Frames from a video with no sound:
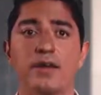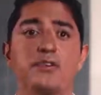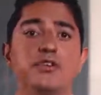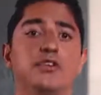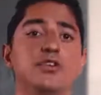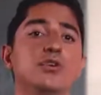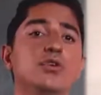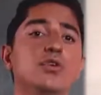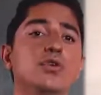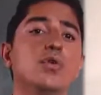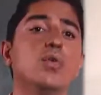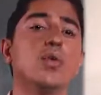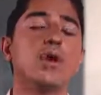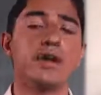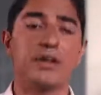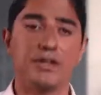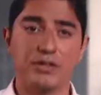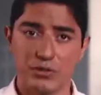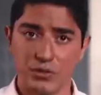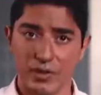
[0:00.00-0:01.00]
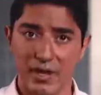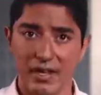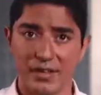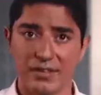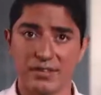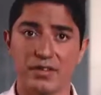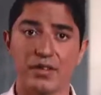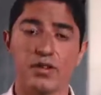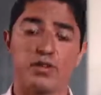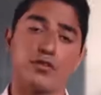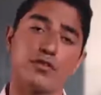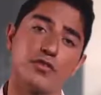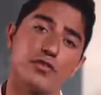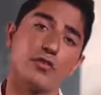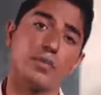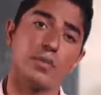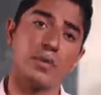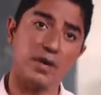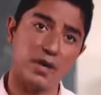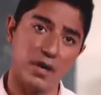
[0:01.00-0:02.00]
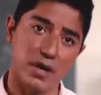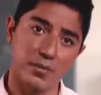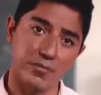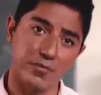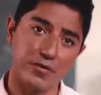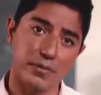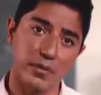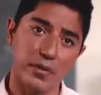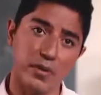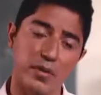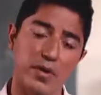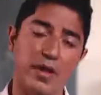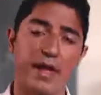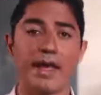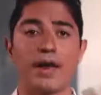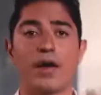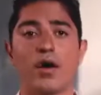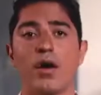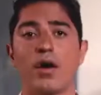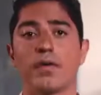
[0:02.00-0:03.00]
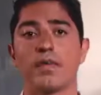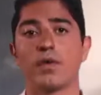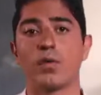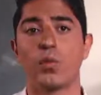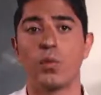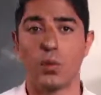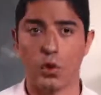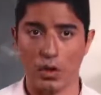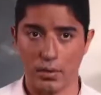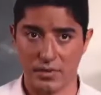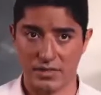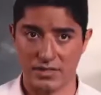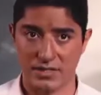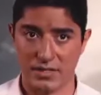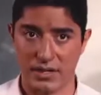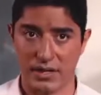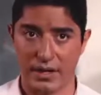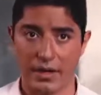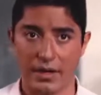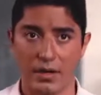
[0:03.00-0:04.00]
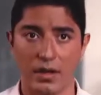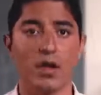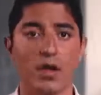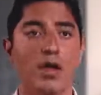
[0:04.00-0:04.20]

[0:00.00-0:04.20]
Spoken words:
You want to dress super comfortable and on the warmer side.